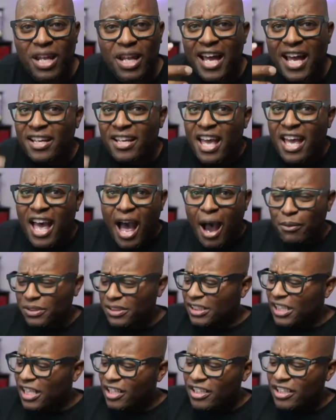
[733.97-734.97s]
Like I
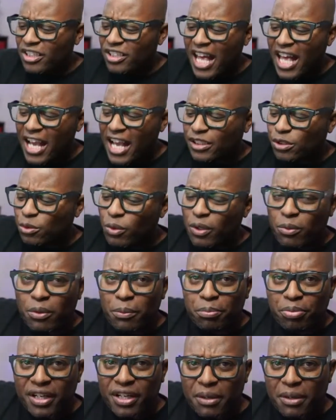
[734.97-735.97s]
was telling you last week
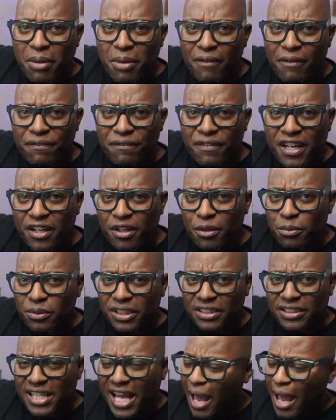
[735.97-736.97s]
with pricking my finger with
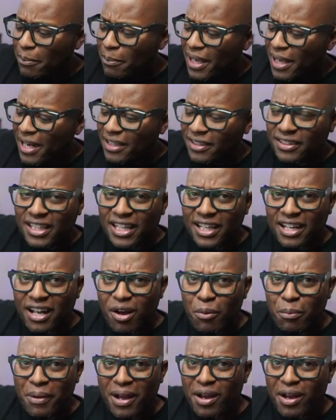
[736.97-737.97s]
the diabetic thing. I
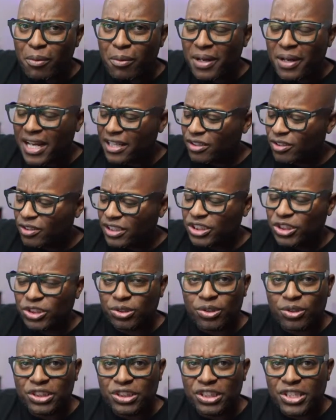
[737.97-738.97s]
hope I ain't
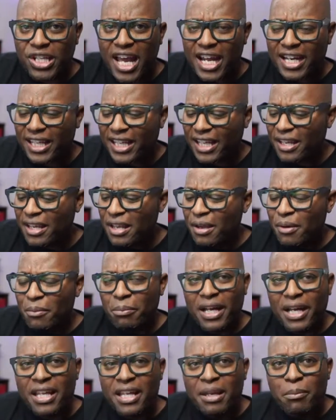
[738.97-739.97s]
grossing you out again.
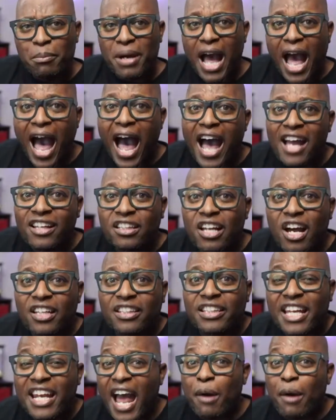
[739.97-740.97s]
But I
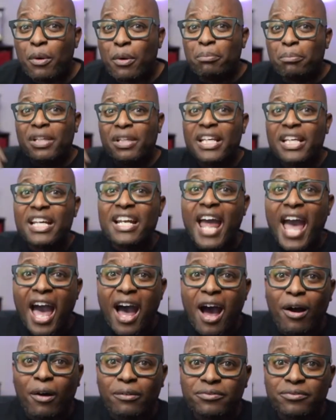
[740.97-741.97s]
thought that I would bleed
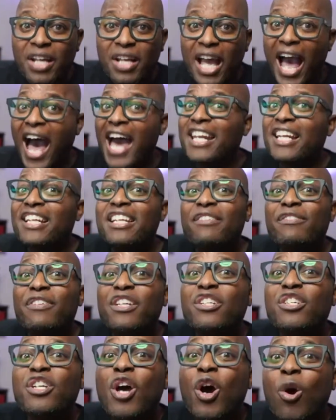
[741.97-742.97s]
out. I didn't
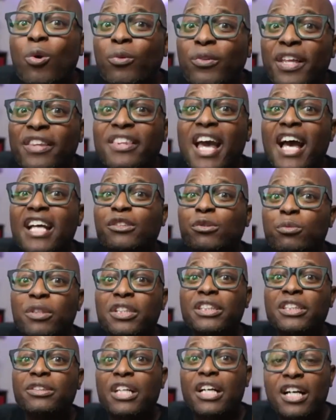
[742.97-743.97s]
even know that that's
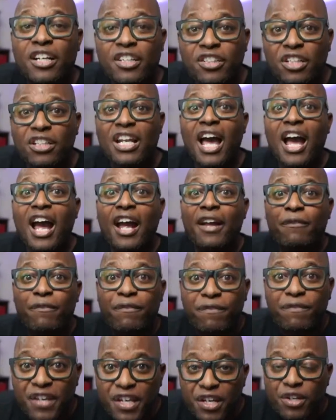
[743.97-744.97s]
what the underlying
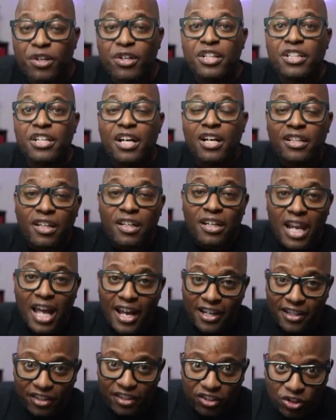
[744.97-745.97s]
fear and the
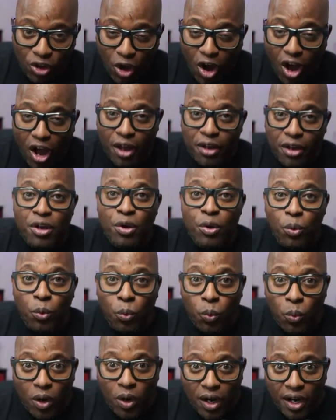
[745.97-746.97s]
underlying thought
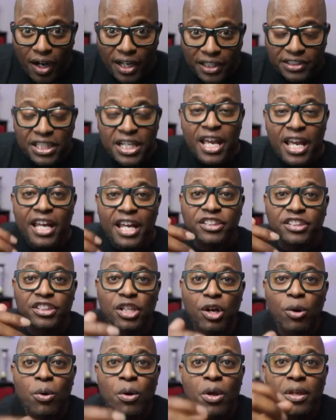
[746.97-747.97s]
was. And
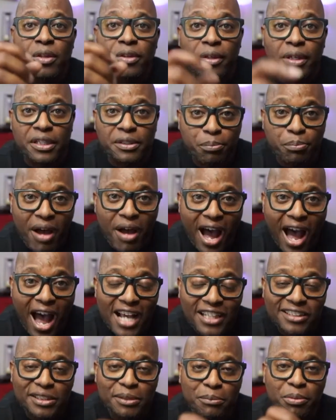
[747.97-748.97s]
so it's
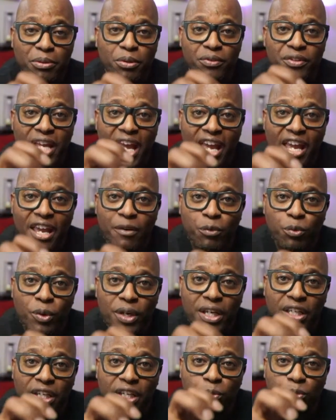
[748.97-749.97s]
possible that if
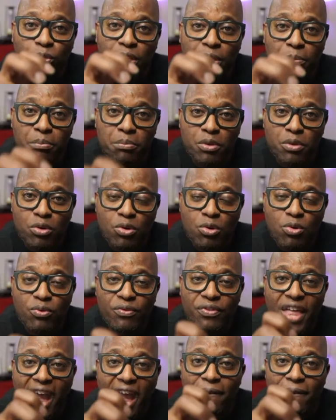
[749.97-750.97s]
we could
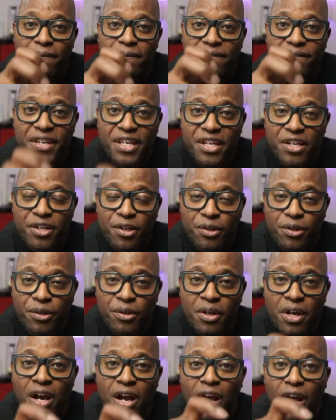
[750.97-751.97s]
remove that
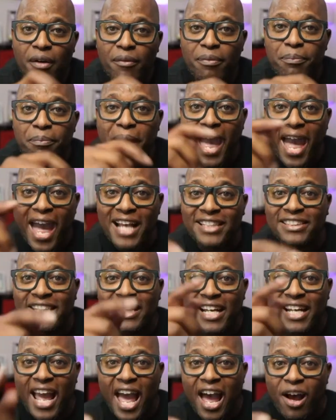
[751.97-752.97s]
fear of
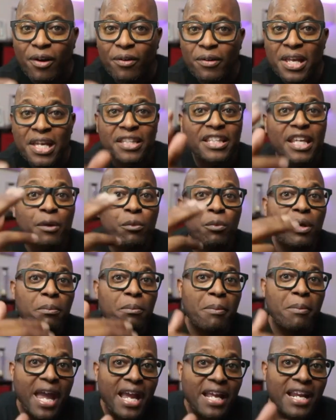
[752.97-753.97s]
passing out, then we
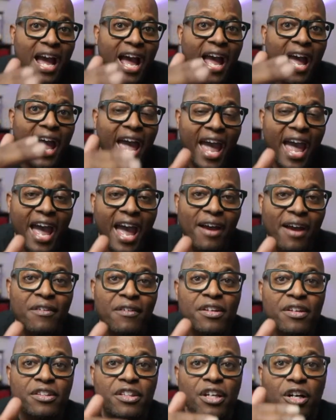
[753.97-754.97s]
may not have
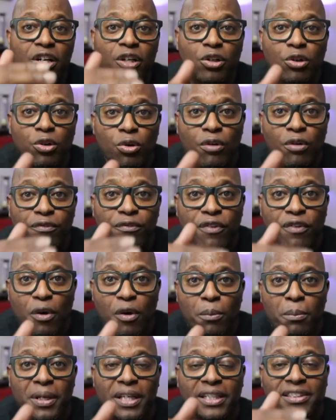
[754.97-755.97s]
the
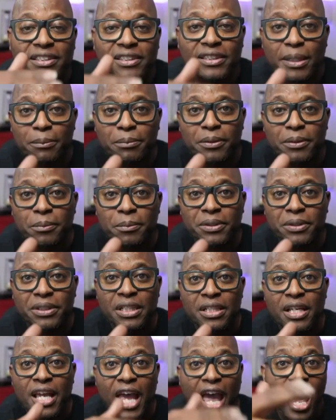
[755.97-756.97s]
agoraphobic symptoms
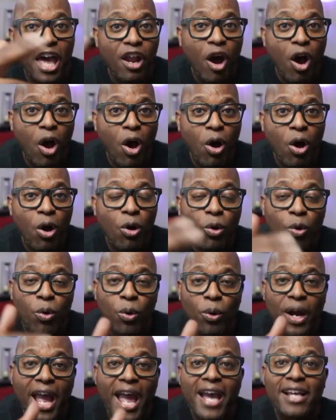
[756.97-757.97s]
at all
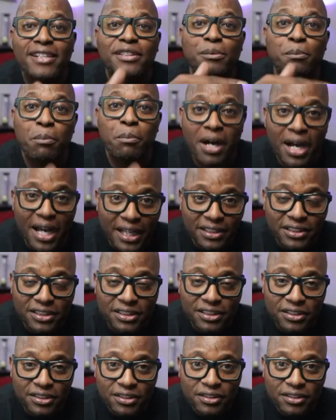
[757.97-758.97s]
or as
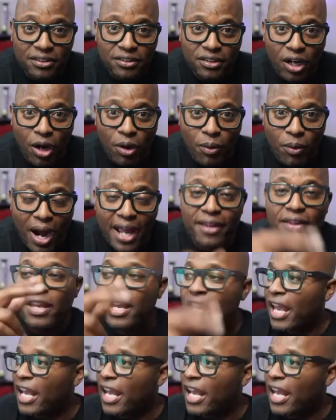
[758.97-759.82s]
much. All right.